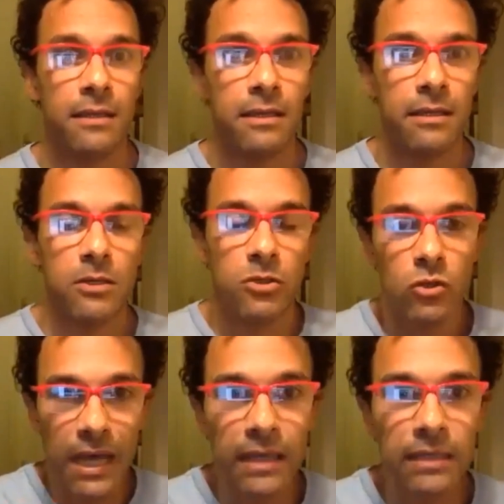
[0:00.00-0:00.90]
the
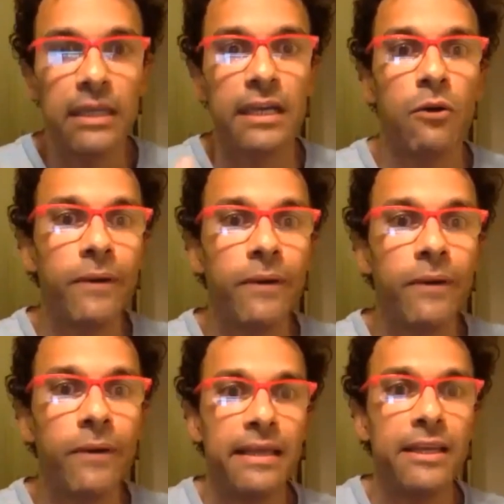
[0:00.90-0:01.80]
society in a
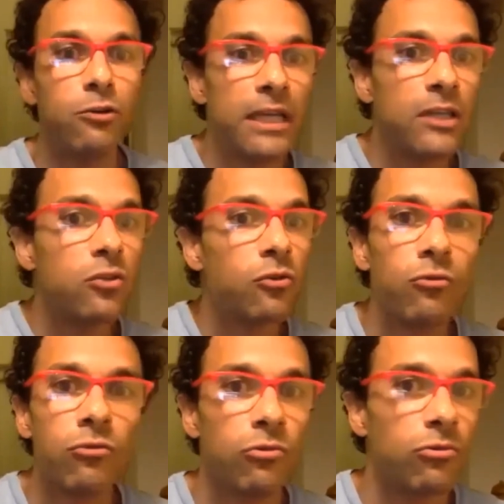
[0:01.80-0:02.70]
way. Then you need
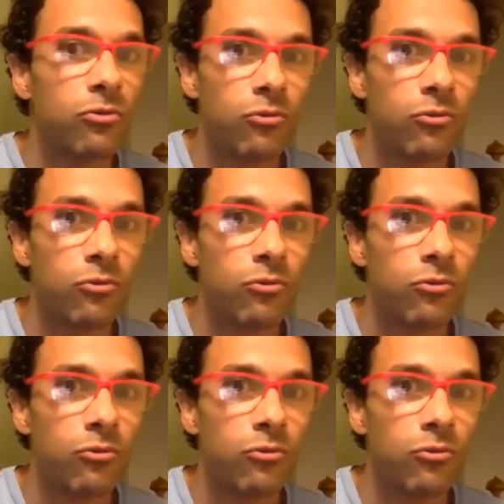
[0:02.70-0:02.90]
to